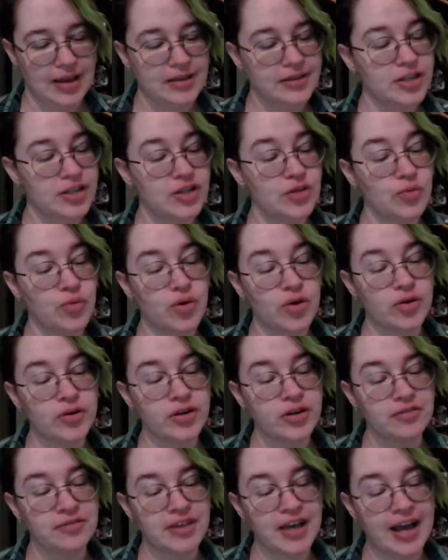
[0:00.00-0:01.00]
And to the
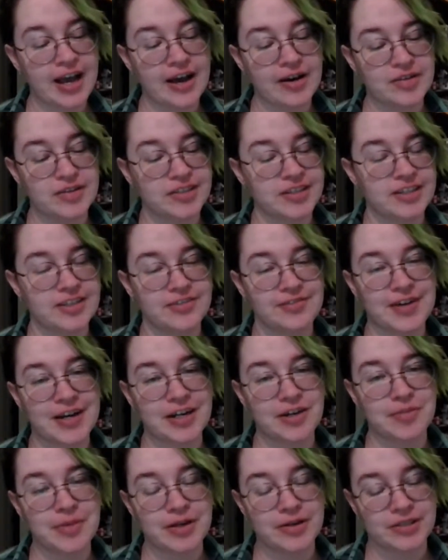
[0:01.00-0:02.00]
warden of the houses,
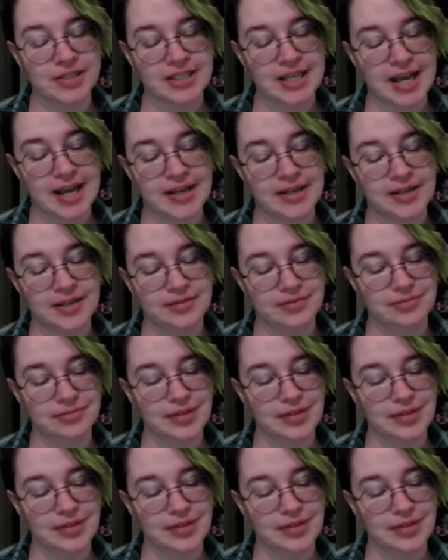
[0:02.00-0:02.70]
Faramir said,